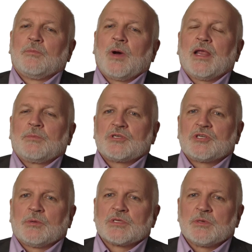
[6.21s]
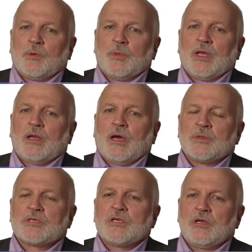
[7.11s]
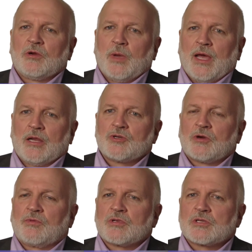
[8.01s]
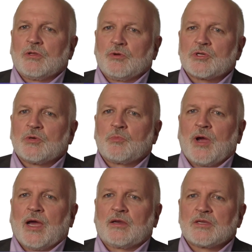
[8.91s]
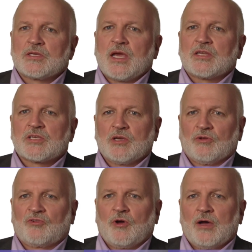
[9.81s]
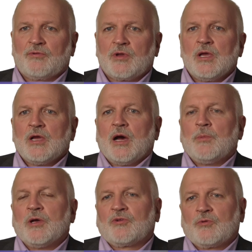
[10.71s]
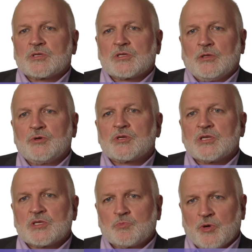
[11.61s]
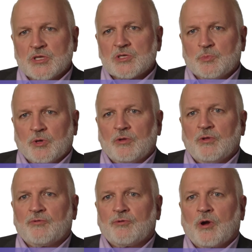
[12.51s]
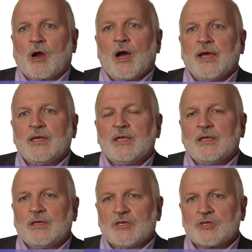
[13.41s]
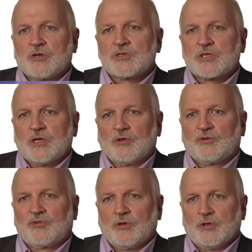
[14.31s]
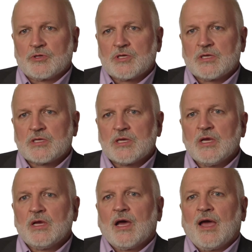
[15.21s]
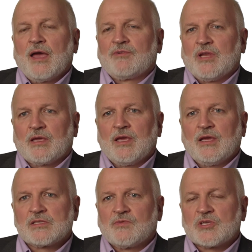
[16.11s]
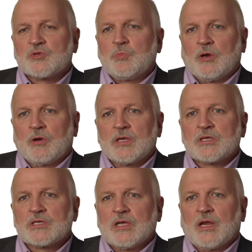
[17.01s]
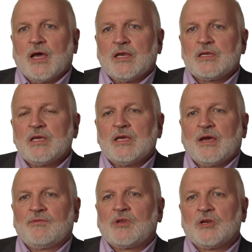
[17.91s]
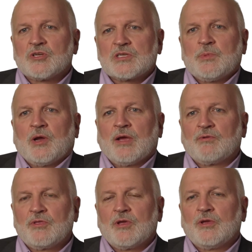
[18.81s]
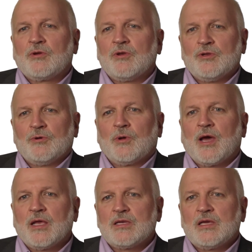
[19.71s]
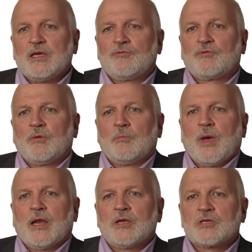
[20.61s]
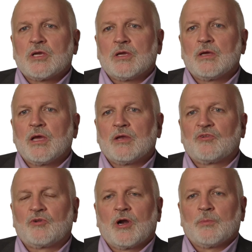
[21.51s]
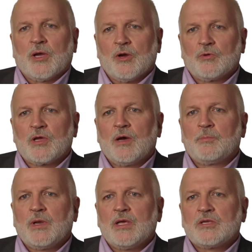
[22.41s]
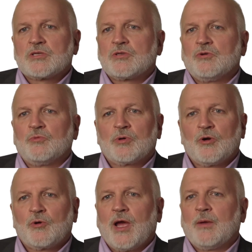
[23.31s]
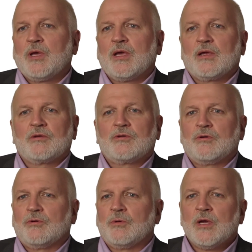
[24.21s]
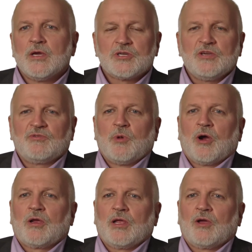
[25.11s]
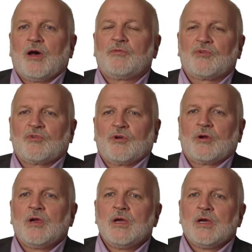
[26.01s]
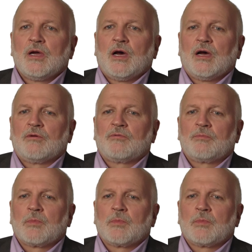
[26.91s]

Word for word: My name is Jim Zimmerman. I'm the Senior Manager of the Solution Practice at Skillsoft. I'm also a Solutions Principal for our IT and Digital Skills Solutions. I have decades of experience in IT. I've done just about everything you can do in IT, from managing and starting my own companies to programming to Chief Marketing Officer. A